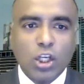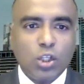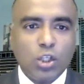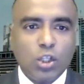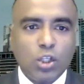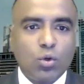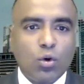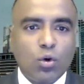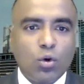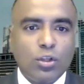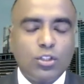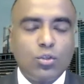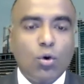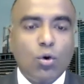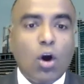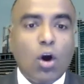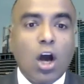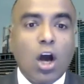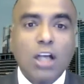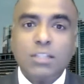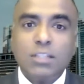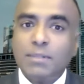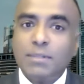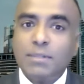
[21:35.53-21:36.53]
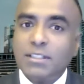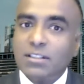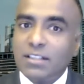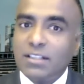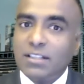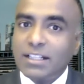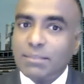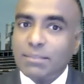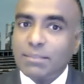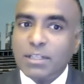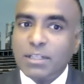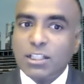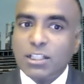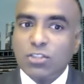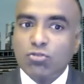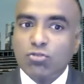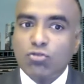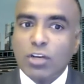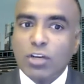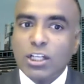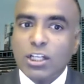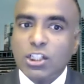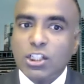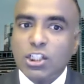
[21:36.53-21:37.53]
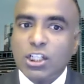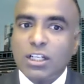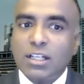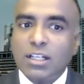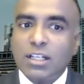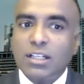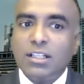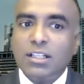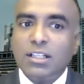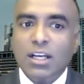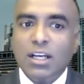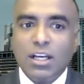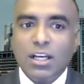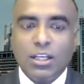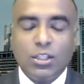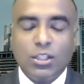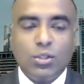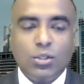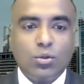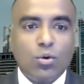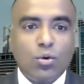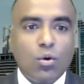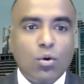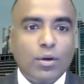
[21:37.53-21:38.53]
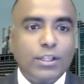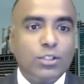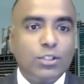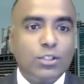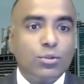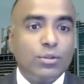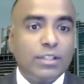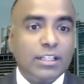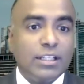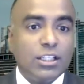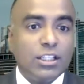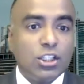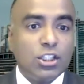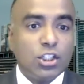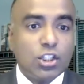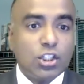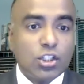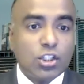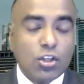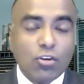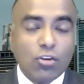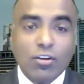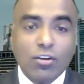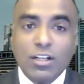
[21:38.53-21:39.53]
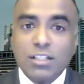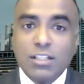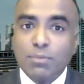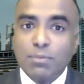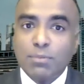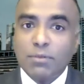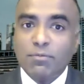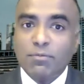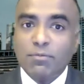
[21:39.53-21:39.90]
you go into hospital administration, you go into the insurance